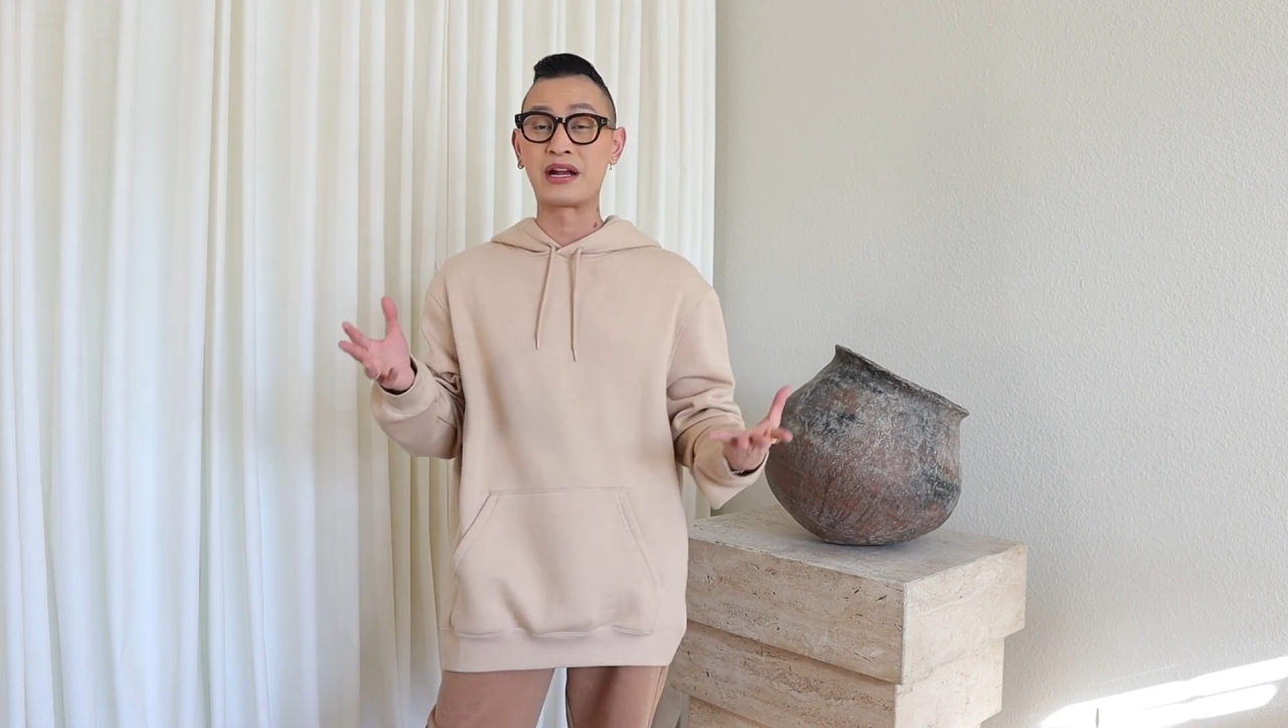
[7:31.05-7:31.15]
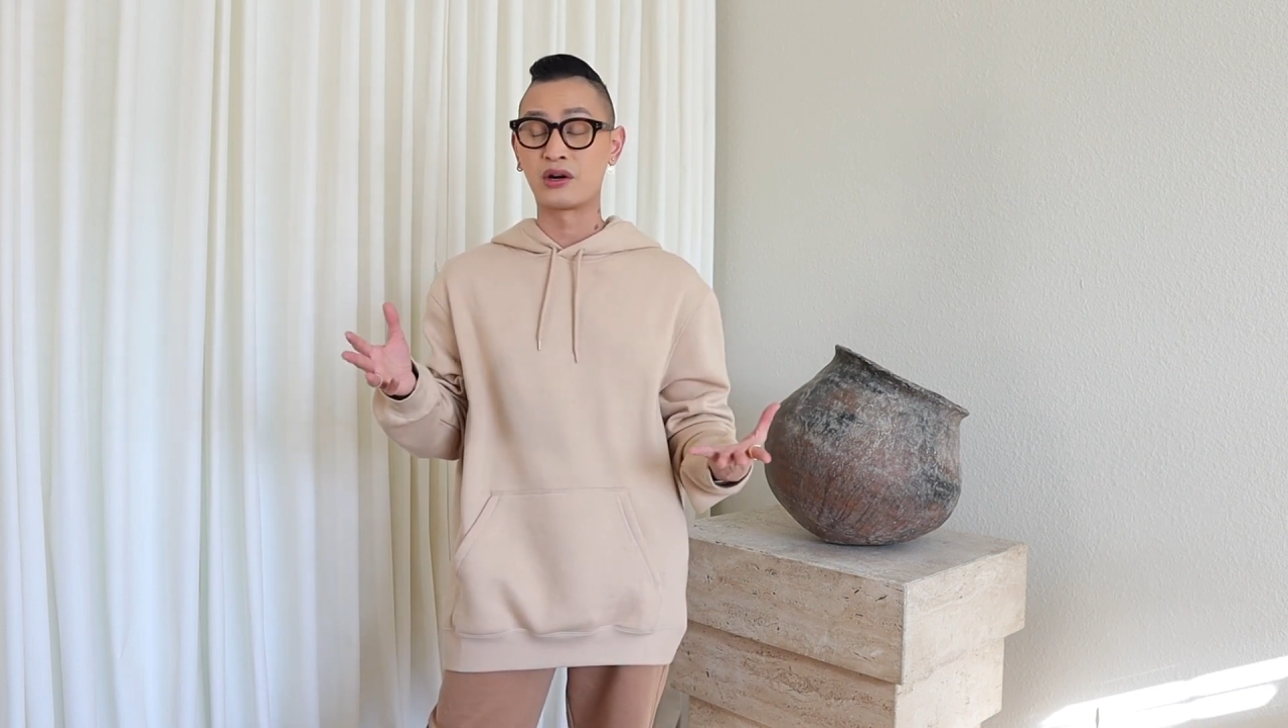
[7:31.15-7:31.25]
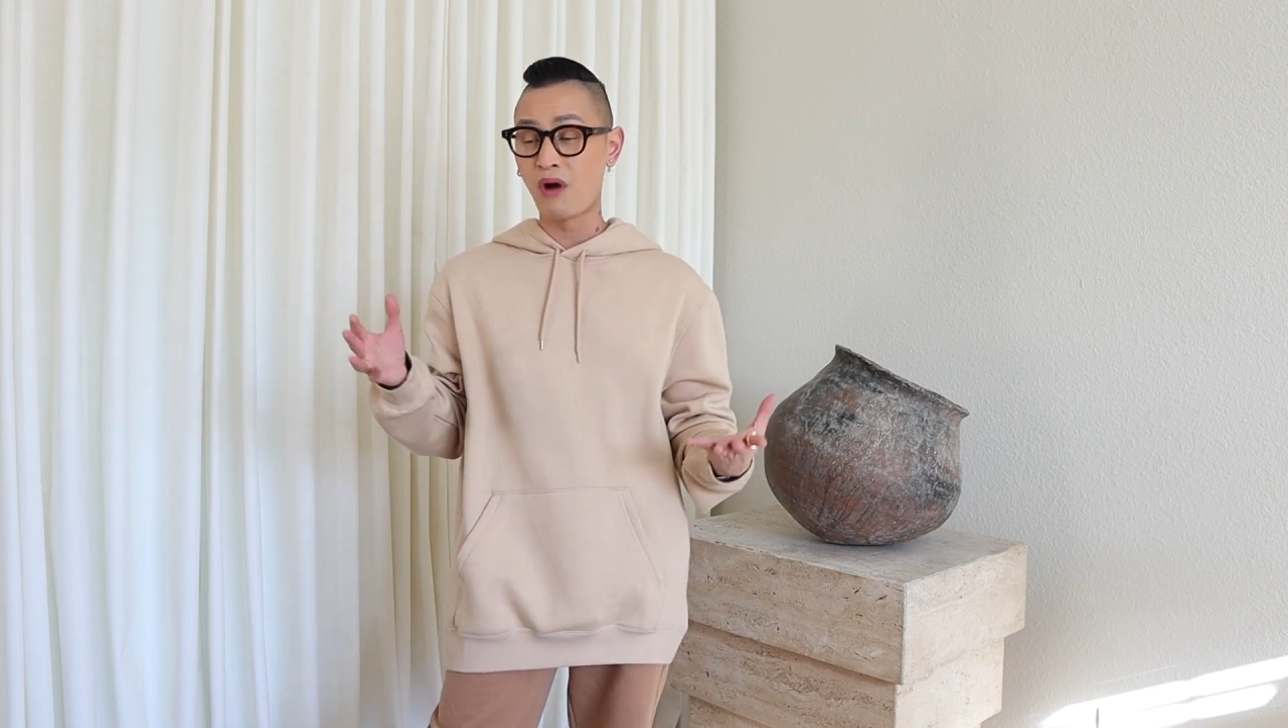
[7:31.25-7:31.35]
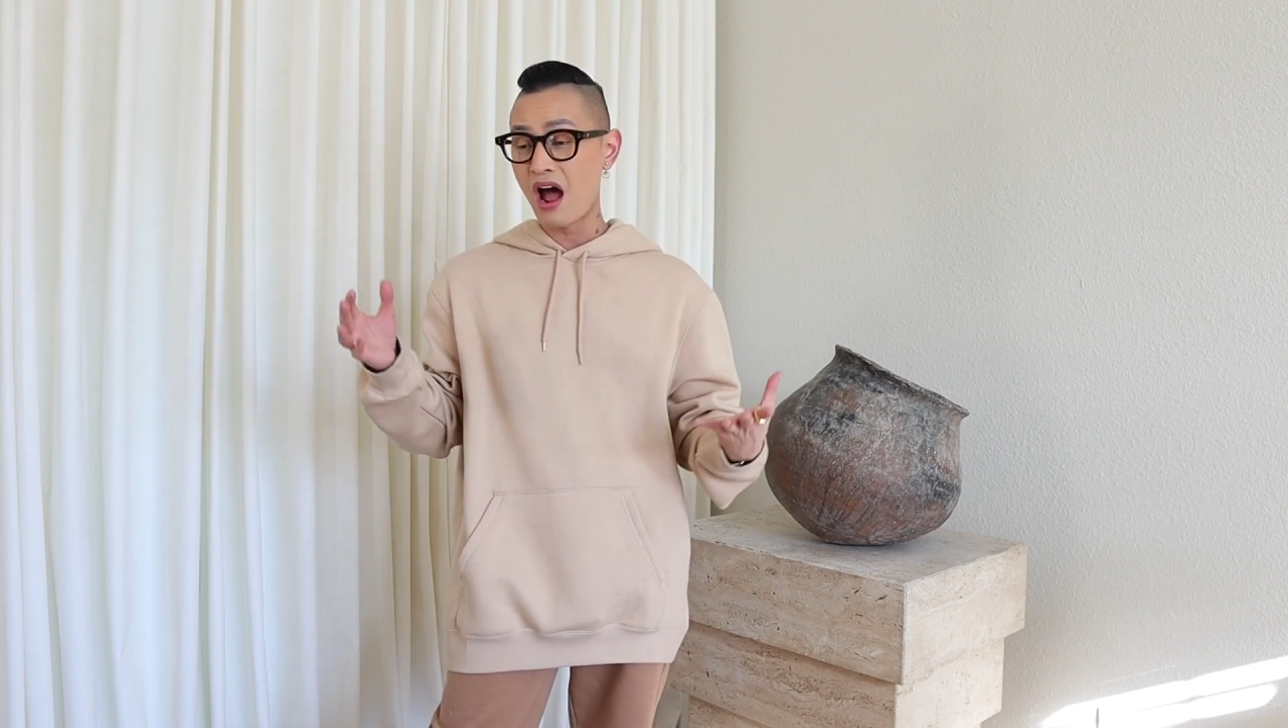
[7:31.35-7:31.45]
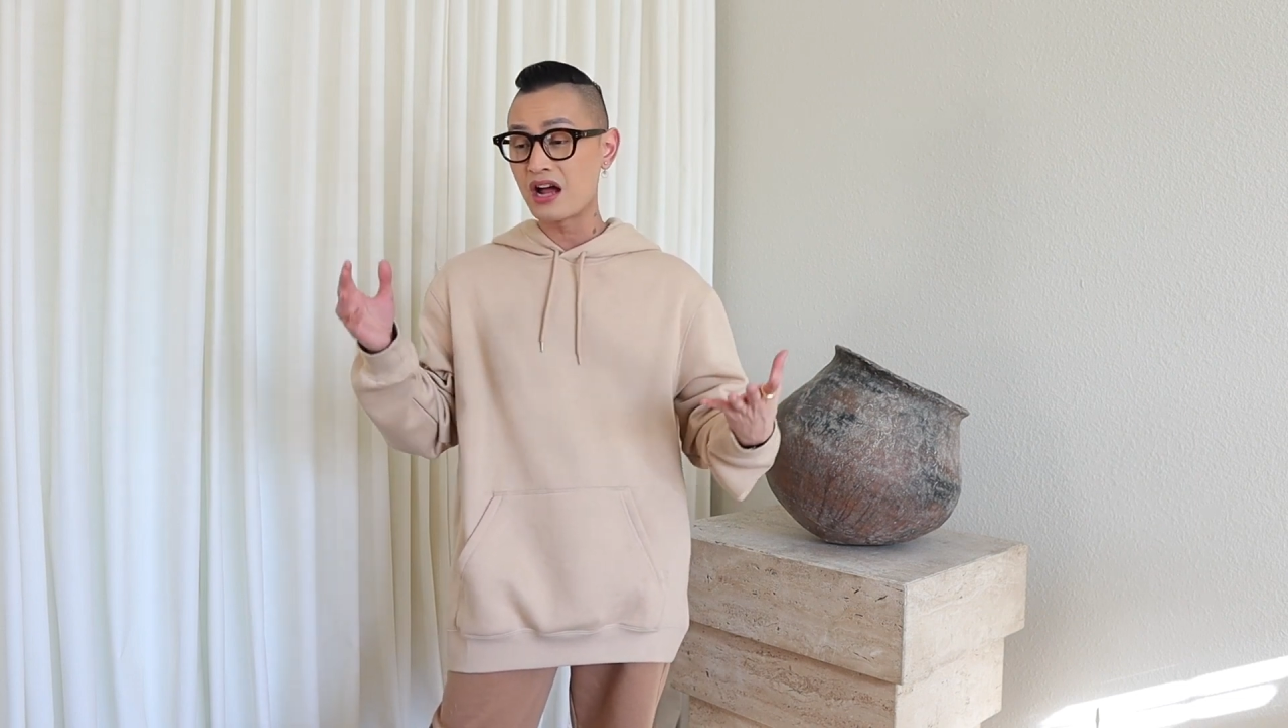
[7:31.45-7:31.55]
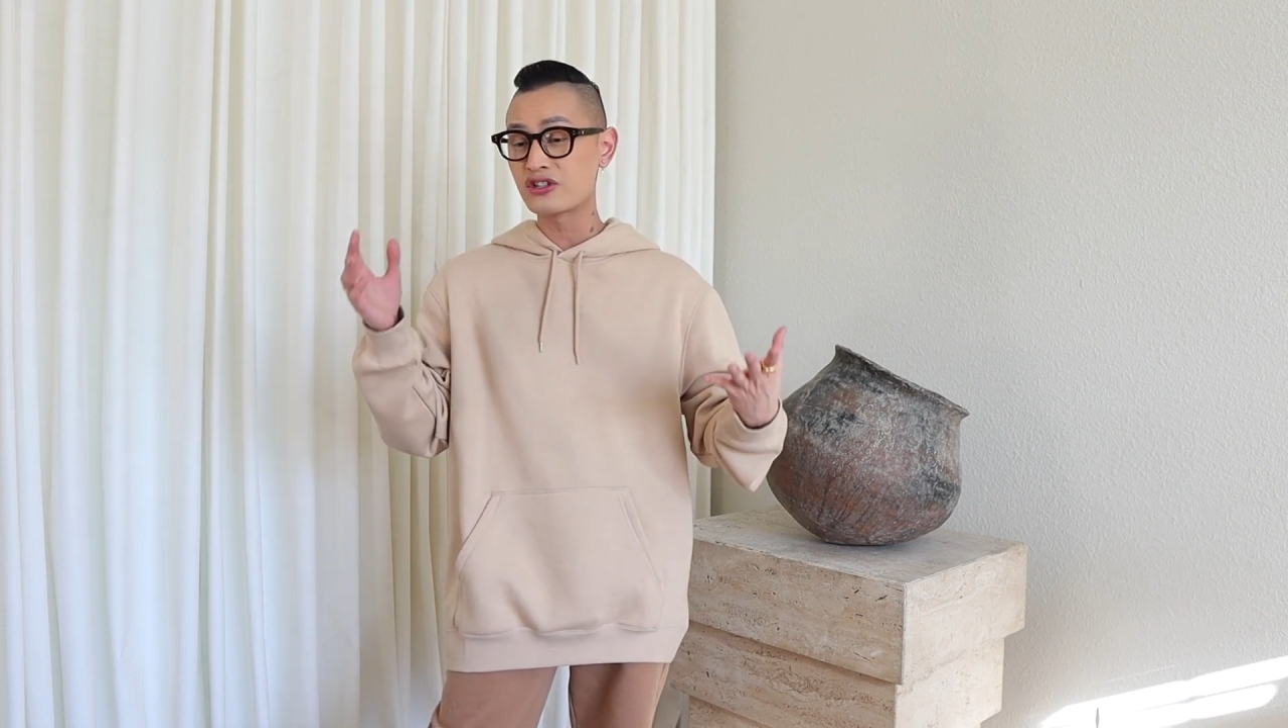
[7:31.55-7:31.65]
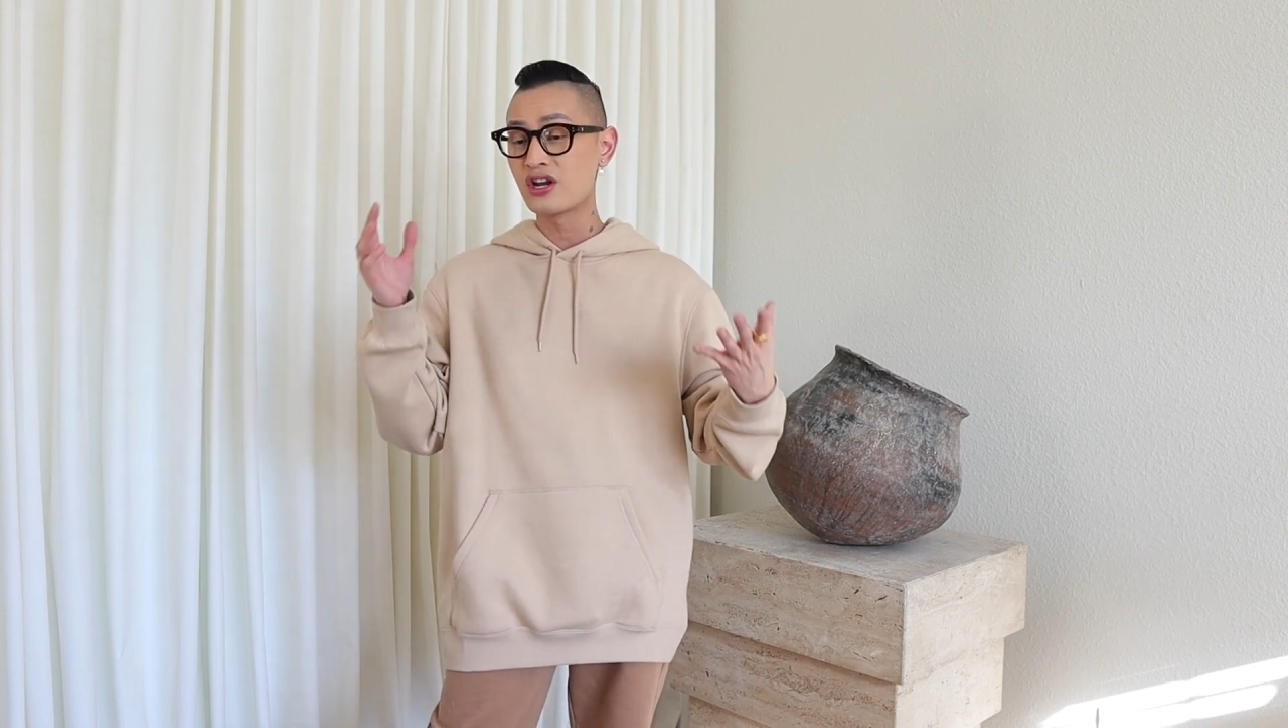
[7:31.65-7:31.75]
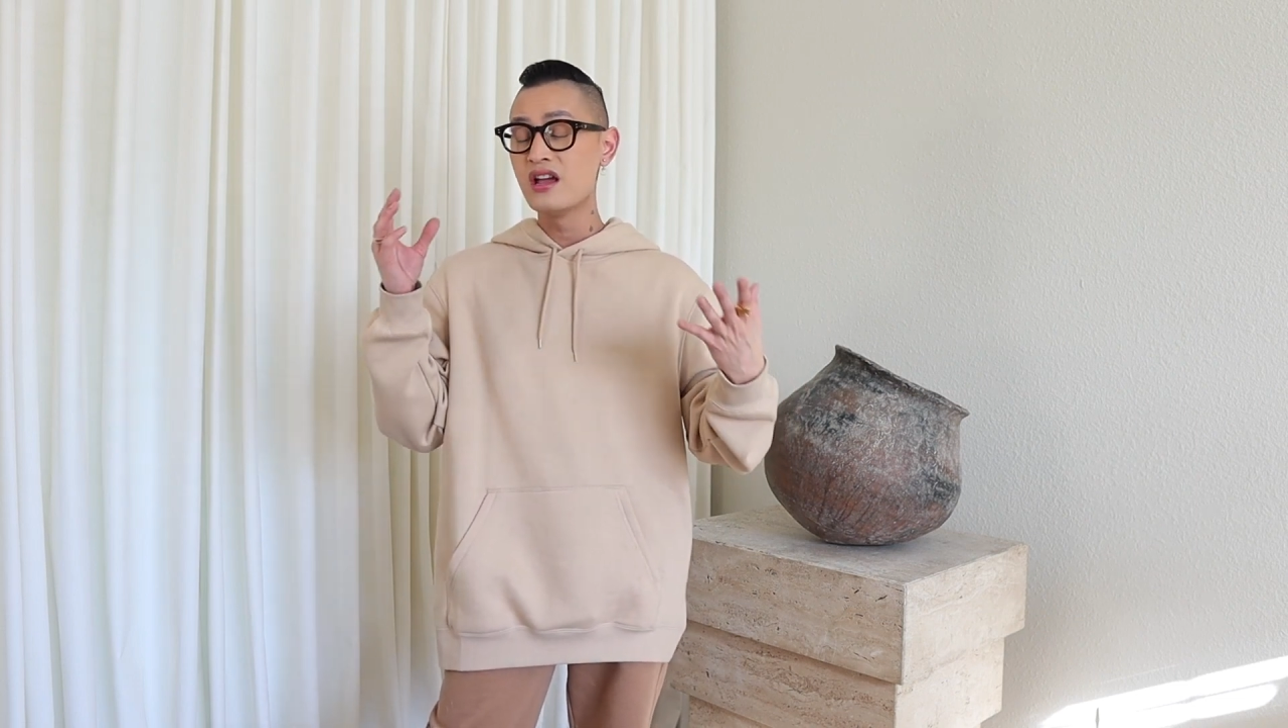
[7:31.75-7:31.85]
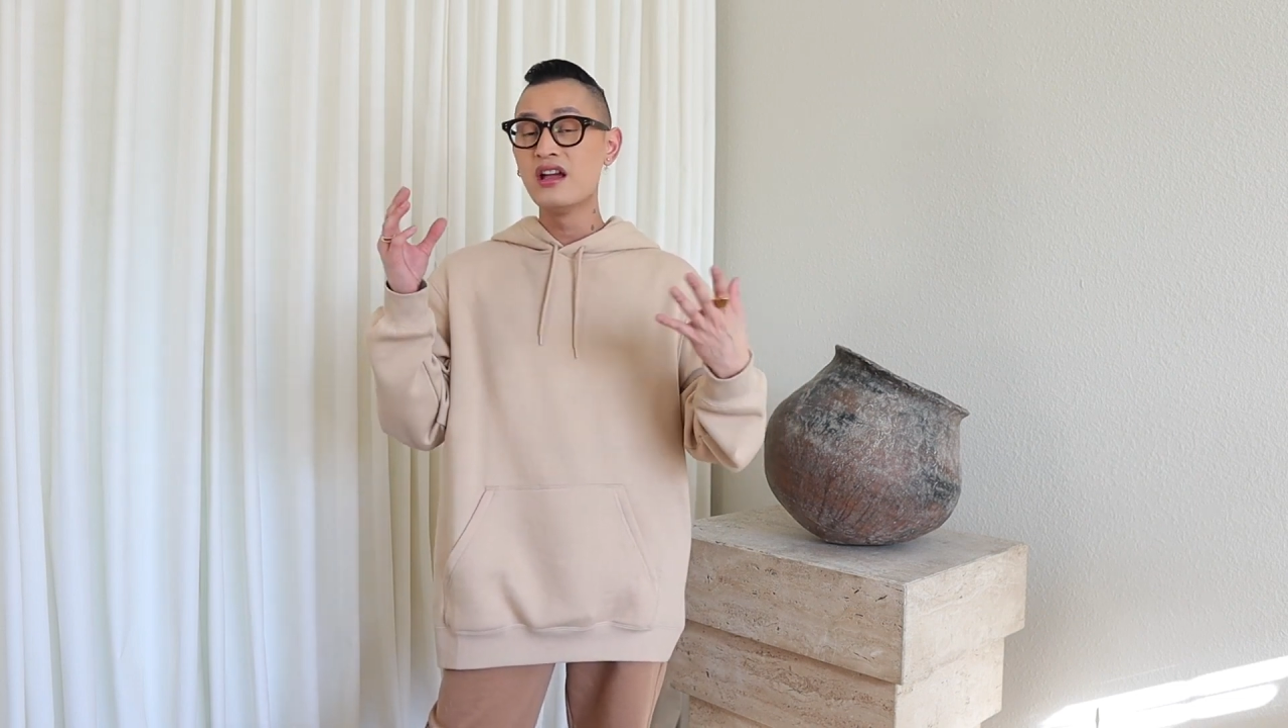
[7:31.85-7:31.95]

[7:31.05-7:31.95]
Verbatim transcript: garage.